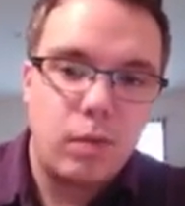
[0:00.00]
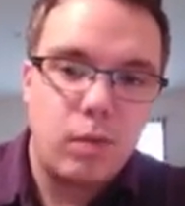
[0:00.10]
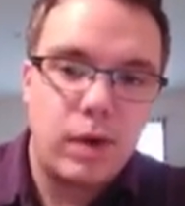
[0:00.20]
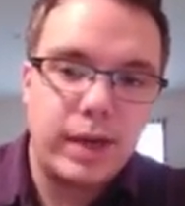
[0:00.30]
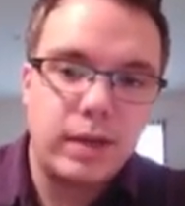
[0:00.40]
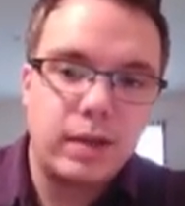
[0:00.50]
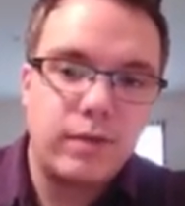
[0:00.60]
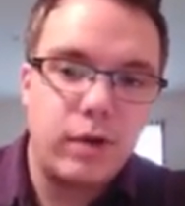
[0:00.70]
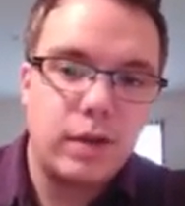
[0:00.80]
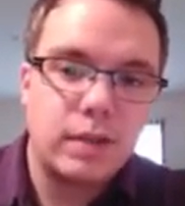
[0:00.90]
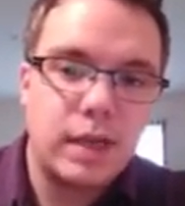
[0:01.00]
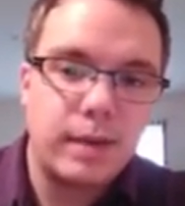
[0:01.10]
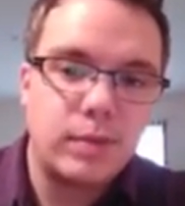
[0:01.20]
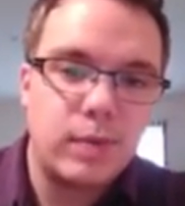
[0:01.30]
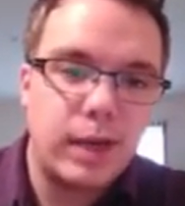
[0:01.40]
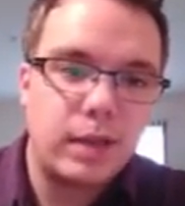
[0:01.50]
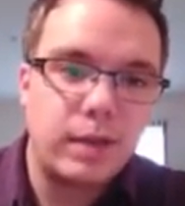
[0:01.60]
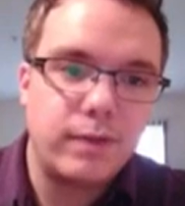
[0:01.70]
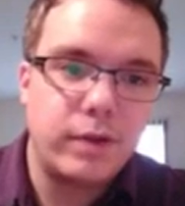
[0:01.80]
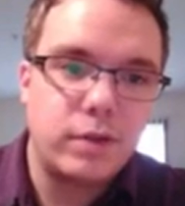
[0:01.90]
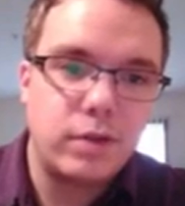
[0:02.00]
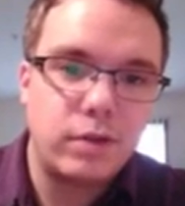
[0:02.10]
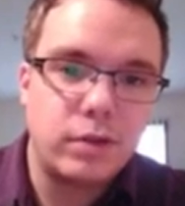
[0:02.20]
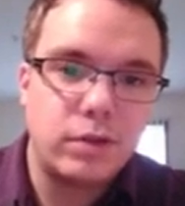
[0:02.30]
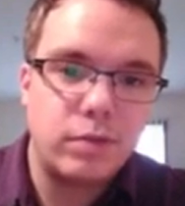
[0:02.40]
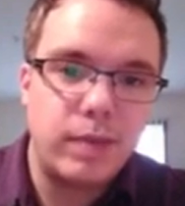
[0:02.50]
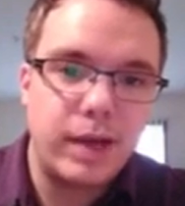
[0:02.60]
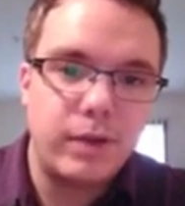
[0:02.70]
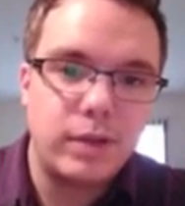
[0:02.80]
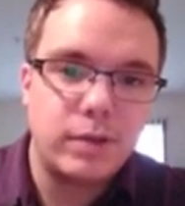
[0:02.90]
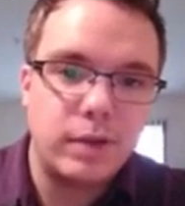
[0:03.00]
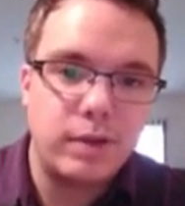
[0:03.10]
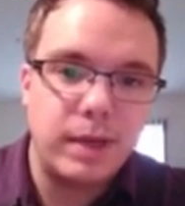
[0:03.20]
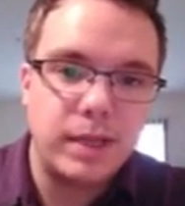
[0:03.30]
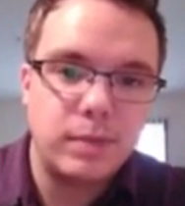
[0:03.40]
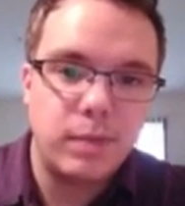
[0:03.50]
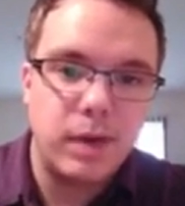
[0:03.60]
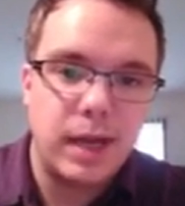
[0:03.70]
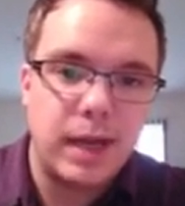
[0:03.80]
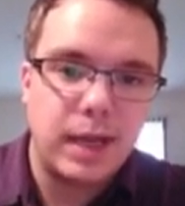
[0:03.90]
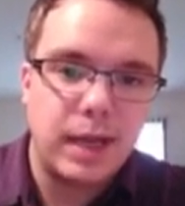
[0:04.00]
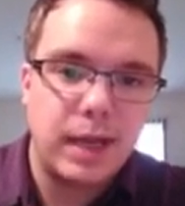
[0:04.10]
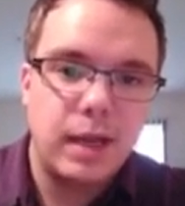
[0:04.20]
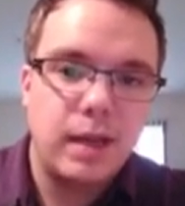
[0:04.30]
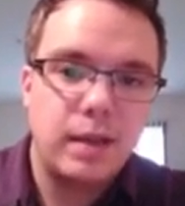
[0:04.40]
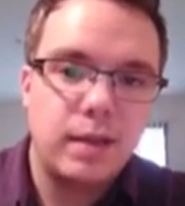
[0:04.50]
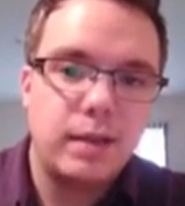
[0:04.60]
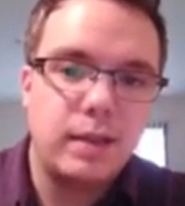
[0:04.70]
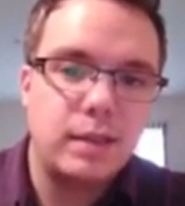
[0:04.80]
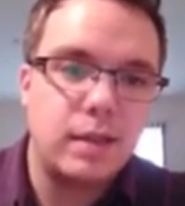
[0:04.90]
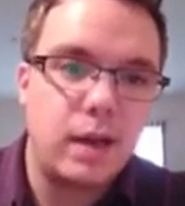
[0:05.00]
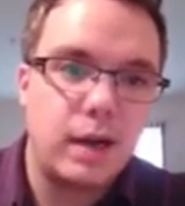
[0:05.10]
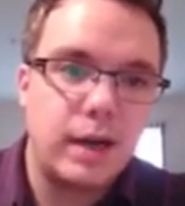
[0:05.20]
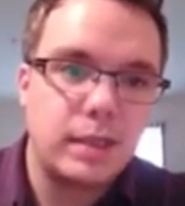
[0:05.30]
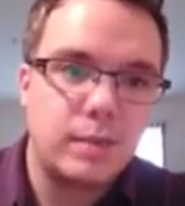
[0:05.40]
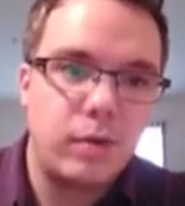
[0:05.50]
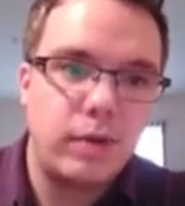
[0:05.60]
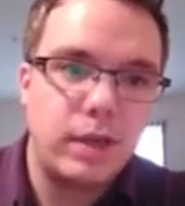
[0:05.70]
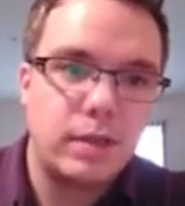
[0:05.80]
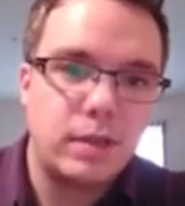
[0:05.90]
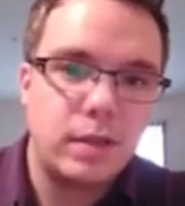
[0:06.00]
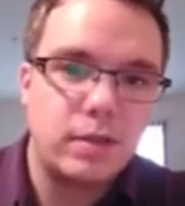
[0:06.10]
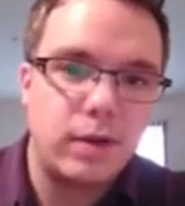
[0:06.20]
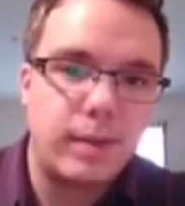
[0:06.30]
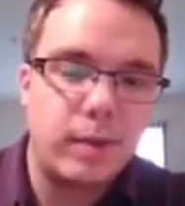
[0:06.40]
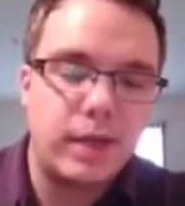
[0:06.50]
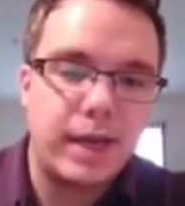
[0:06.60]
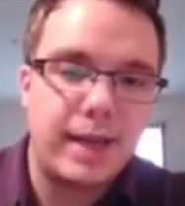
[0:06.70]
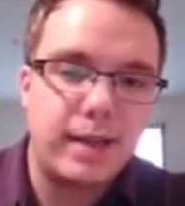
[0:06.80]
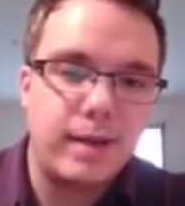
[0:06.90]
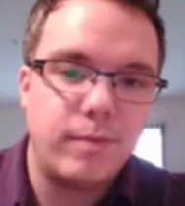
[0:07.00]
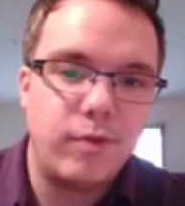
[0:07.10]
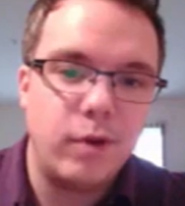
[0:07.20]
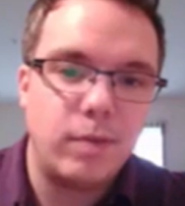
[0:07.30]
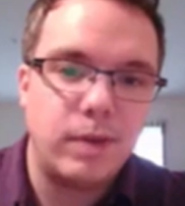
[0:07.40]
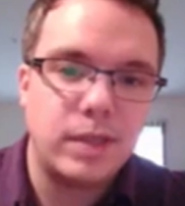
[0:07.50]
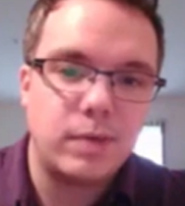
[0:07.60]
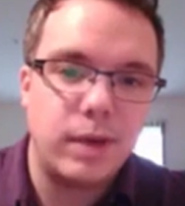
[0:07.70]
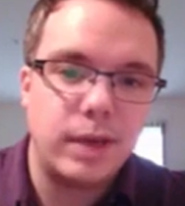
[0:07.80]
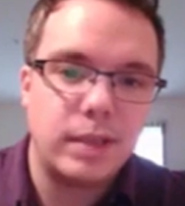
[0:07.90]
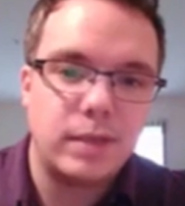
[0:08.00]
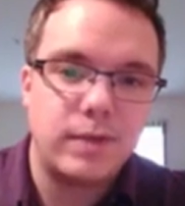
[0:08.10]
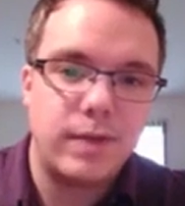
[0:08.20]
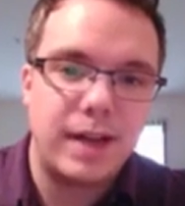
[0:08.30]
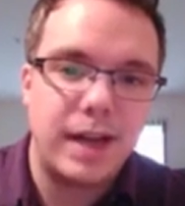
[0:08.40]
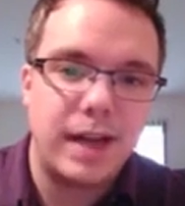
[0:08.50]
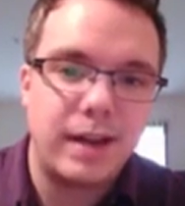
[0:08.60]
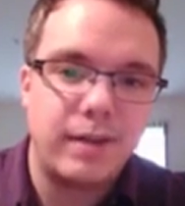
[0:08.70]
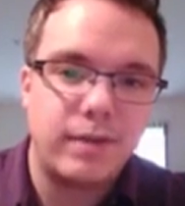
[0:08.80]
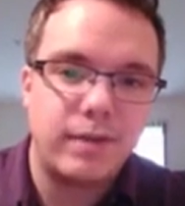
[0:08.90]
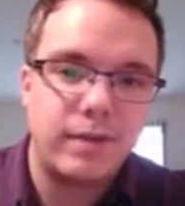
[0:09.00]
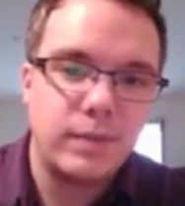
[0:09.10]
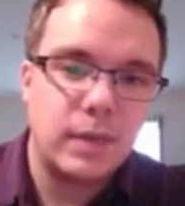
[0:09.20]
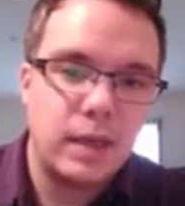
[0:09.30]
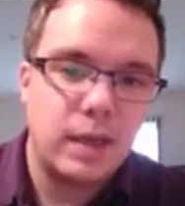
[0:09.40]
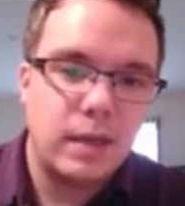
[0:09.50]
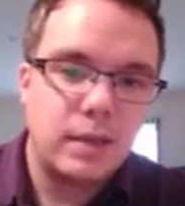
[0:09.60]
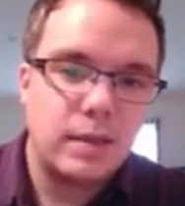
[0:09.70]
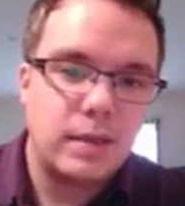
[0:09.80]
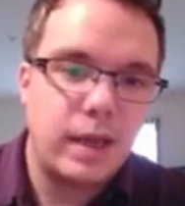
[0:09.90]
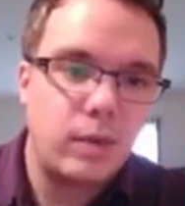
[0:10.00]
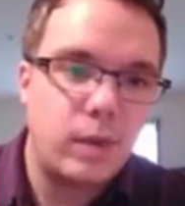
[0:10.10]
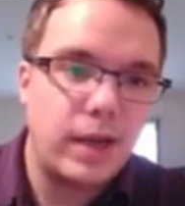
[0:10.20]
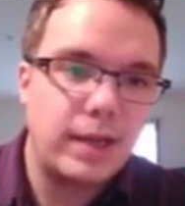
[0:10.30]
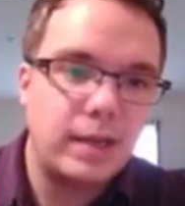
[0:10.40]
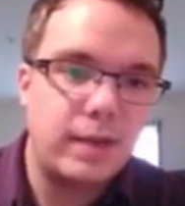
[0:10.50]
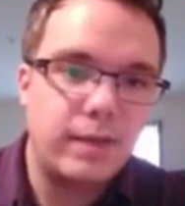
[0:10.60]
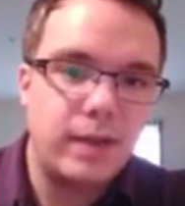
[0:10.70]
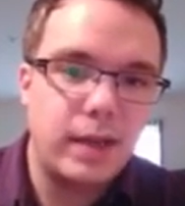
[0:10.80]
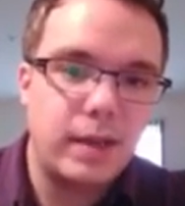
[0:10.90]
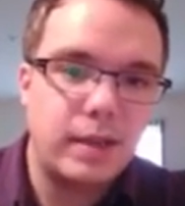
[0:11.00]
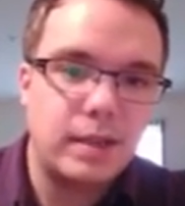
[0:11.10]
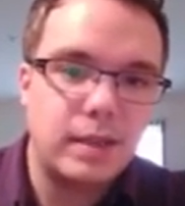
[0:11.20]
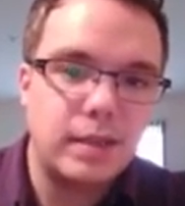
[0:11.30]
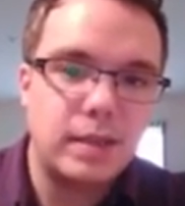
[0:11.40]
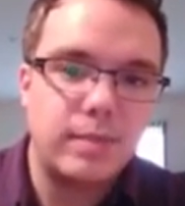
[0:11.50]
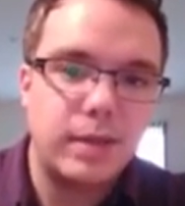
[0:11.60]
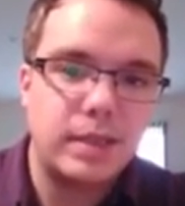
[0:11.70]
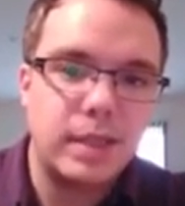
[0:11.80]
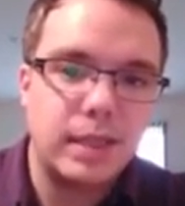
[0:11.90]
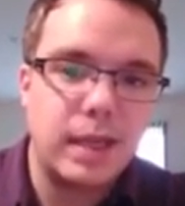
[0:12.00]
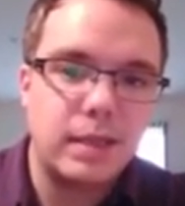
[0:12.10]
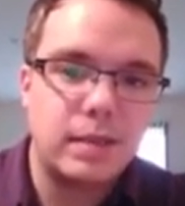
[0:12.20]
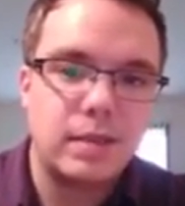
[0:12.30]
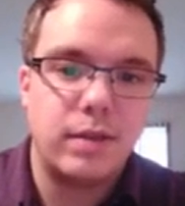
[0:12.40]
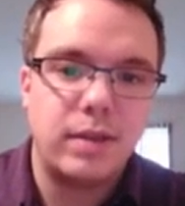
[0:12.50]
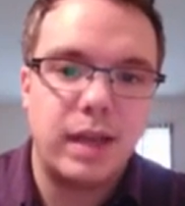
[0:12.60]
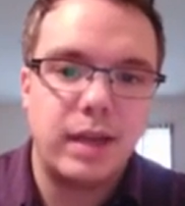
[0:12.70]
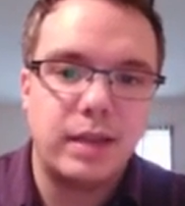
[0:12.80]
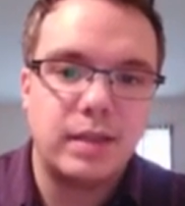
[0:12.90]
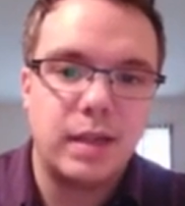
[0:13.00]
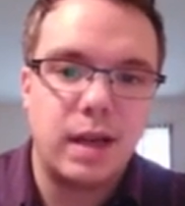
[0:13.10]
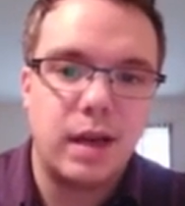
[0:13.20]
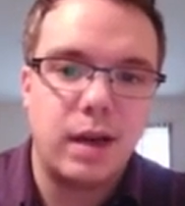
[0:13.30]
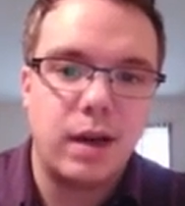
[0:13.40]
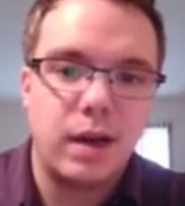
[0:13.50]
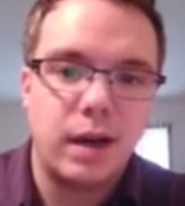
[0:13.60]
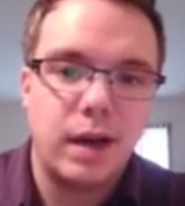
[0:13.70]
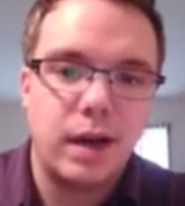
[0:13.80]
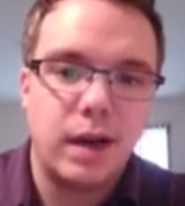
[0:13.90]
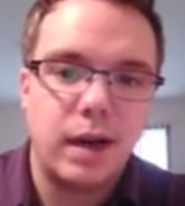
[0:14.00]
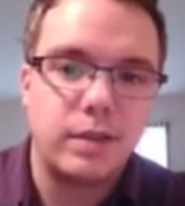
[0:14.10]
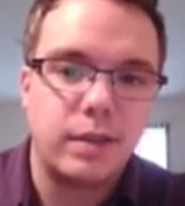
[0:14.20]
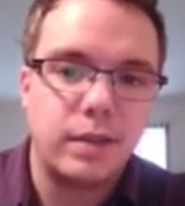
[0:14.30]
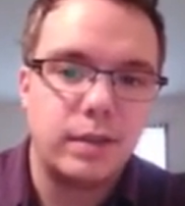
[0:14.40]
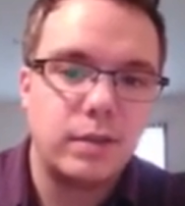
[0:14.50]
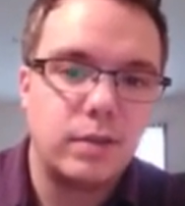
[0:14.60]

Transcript: Y to the 4th times y to the 1st, those are 2 powers with base y. These are exponents, so I'm going to add them. 4 plus 1 is 5. 10y to the 5th is as simple as it gets, so that is our answer.